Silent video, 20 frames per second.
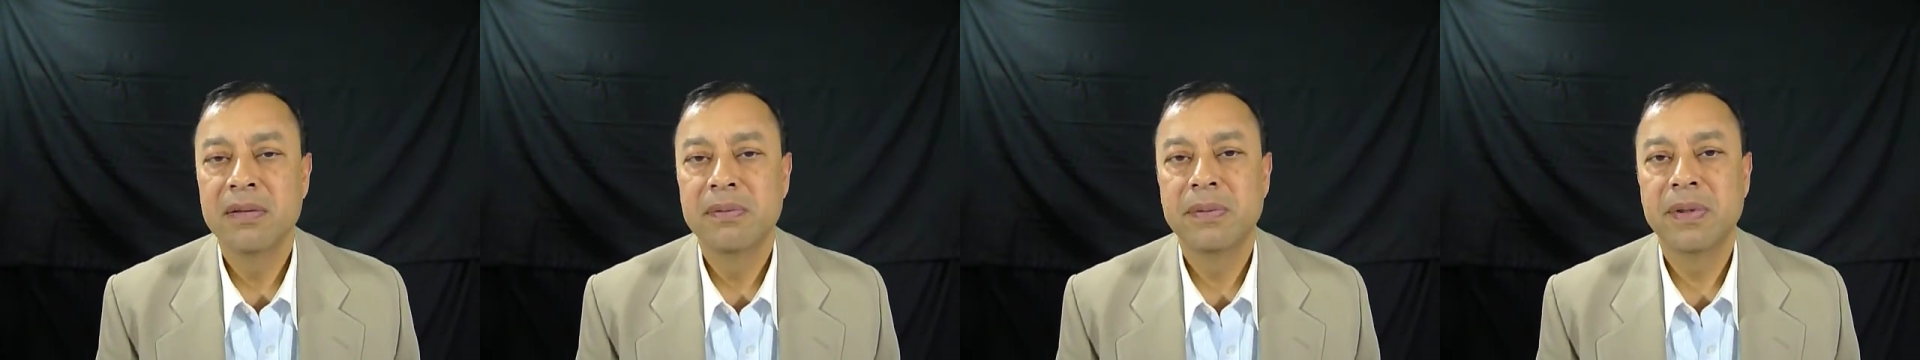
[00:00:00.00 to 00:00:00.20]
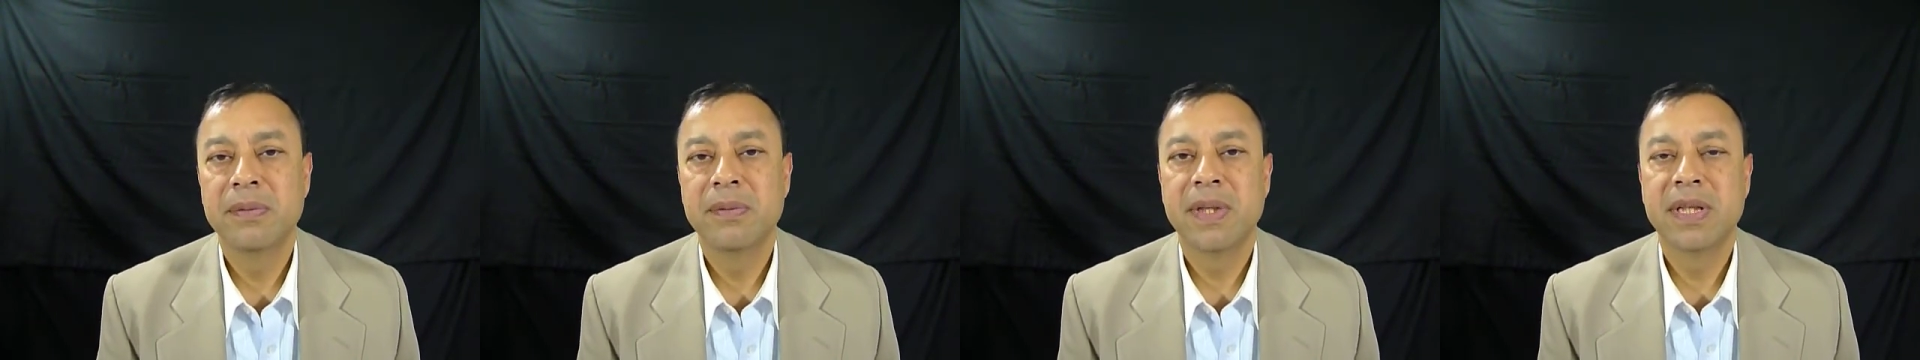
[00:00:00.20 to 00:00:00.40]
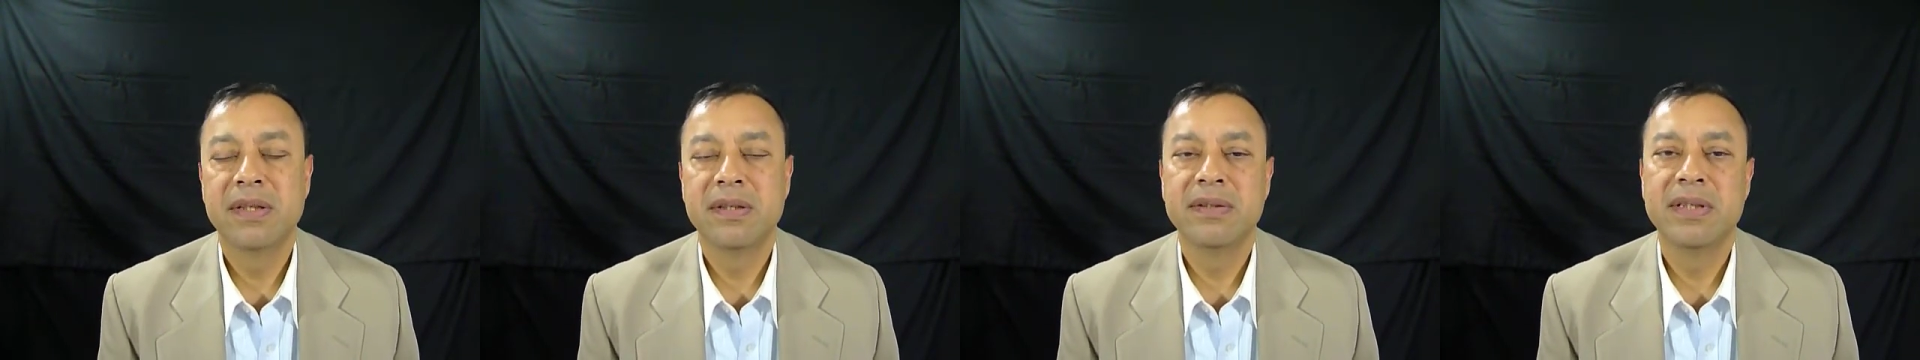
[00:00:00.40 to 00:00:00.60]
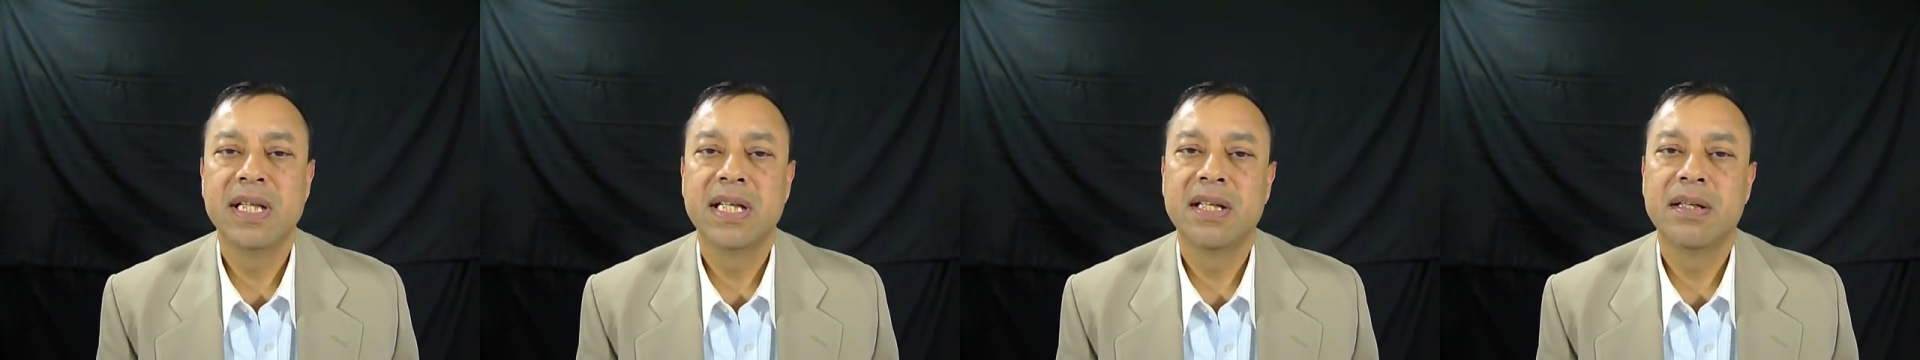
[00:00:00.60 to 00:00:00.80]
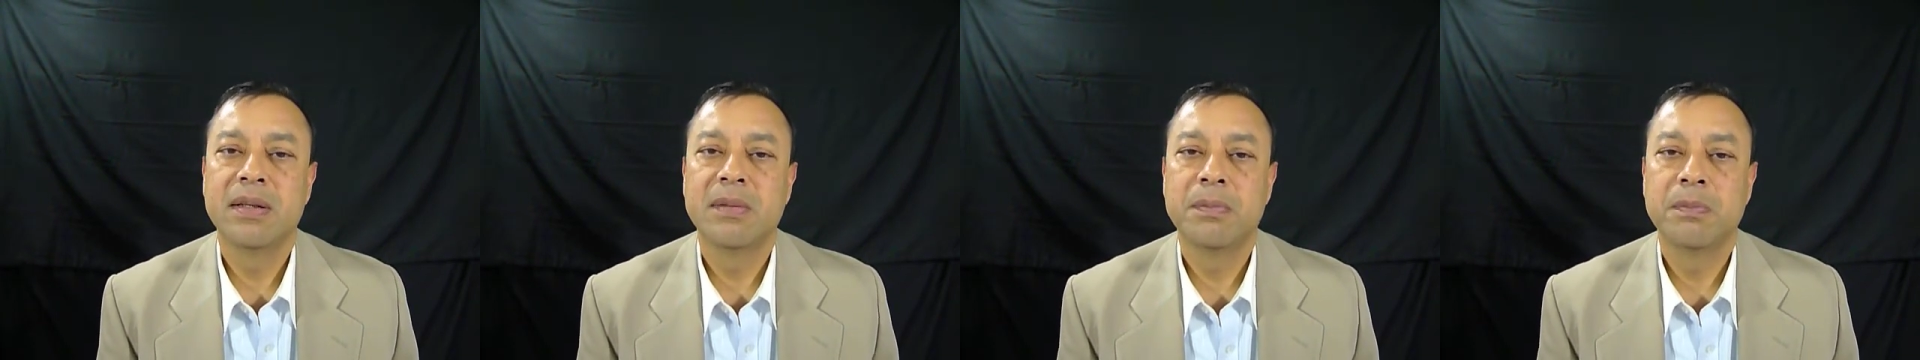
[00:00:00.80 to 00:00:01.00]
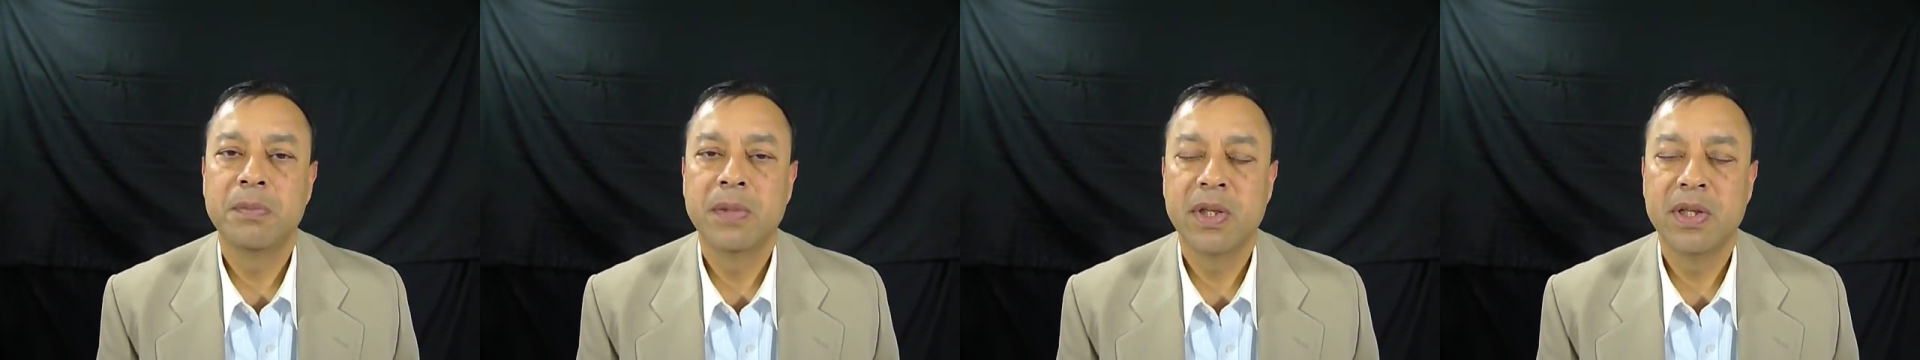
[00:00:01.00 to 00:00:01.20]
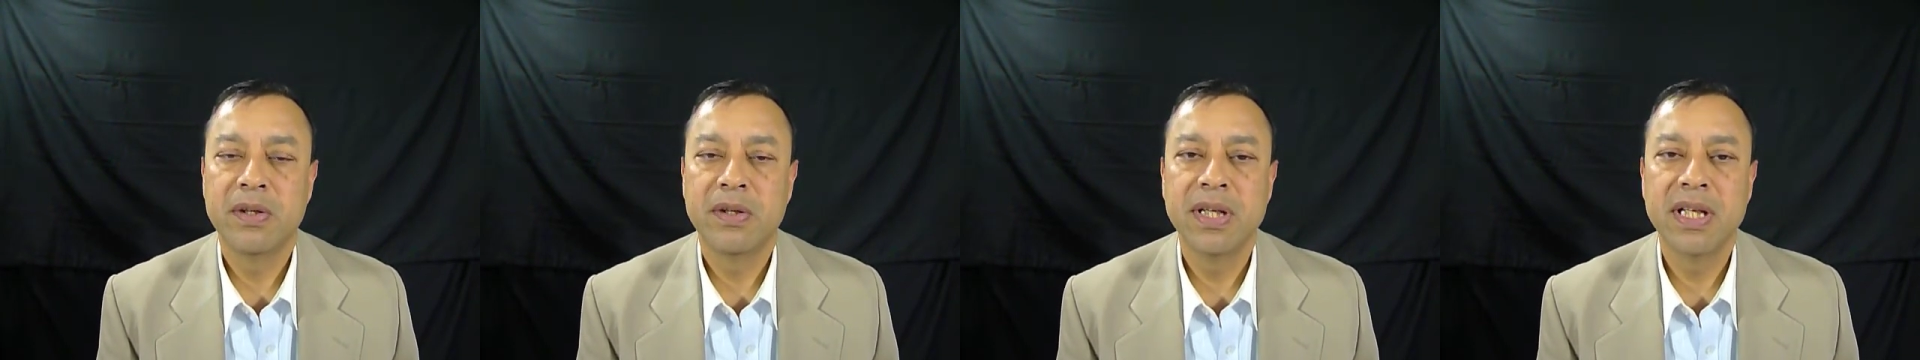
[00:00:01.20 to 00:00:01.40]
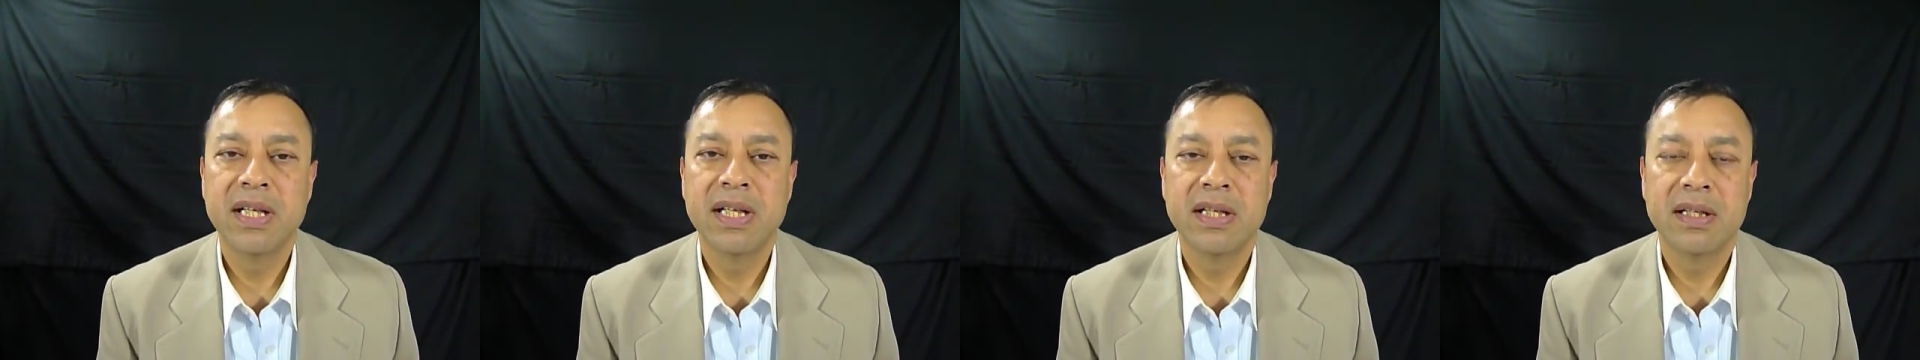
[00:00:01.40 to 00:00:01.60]
We went to then
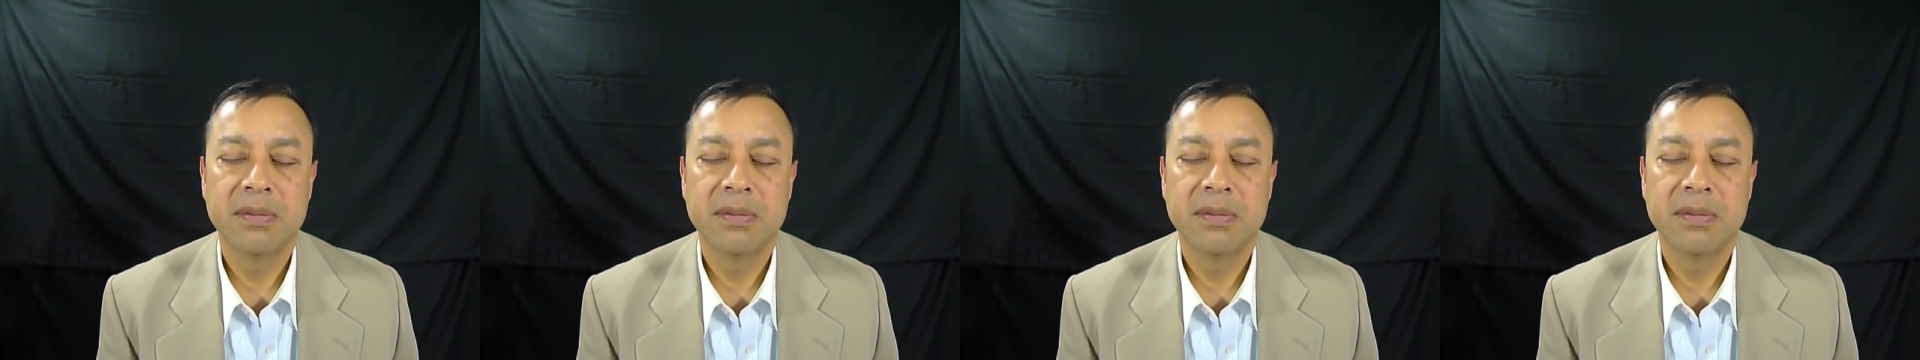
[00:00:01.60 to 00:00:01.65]
Madrid